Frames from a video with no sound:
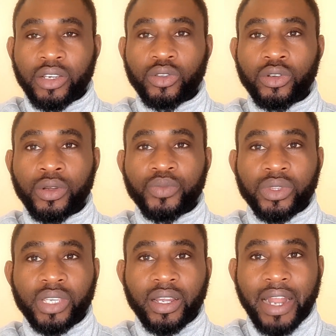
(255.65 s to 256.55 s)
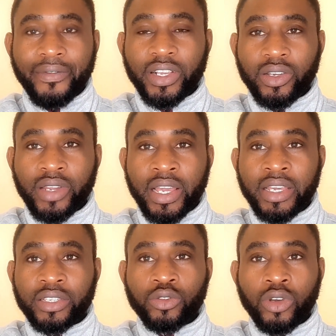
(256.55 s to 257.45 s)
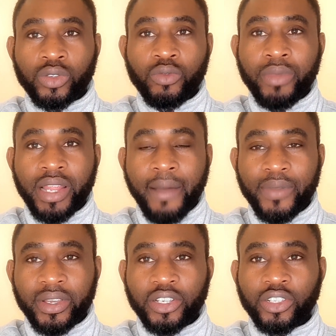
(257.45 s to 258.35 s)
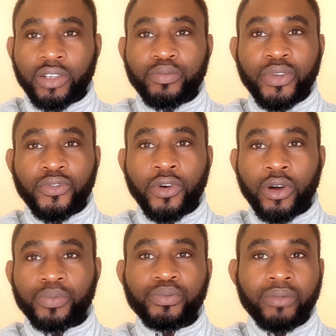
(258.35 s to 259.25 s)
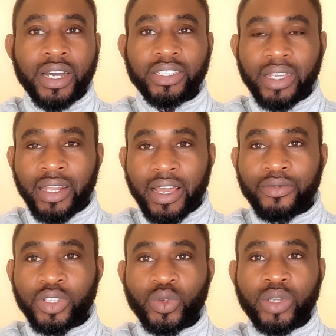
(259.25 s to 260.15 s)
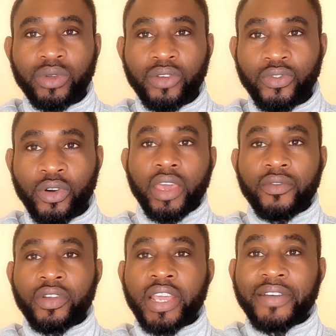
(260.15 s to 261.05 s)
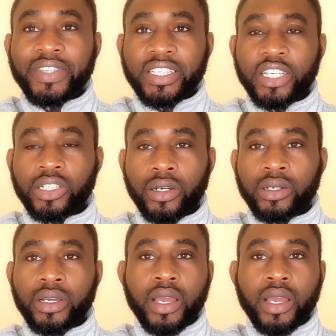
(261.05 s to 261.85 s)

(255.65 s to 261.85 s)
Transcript: So the clarification there is those who made application before March 11, 2024, even if decision